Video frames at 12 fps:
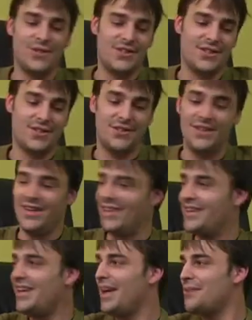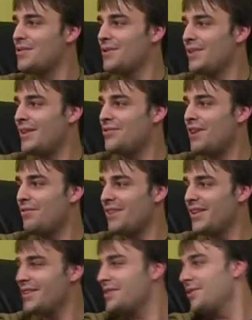So, yeah, absolutely,
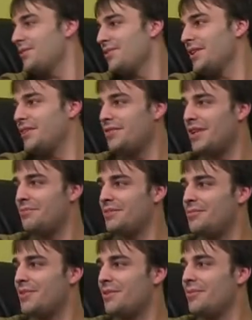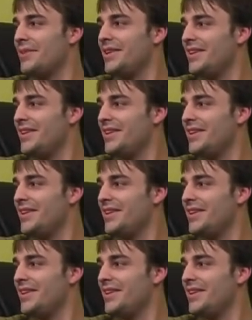traveling is good for development, probably.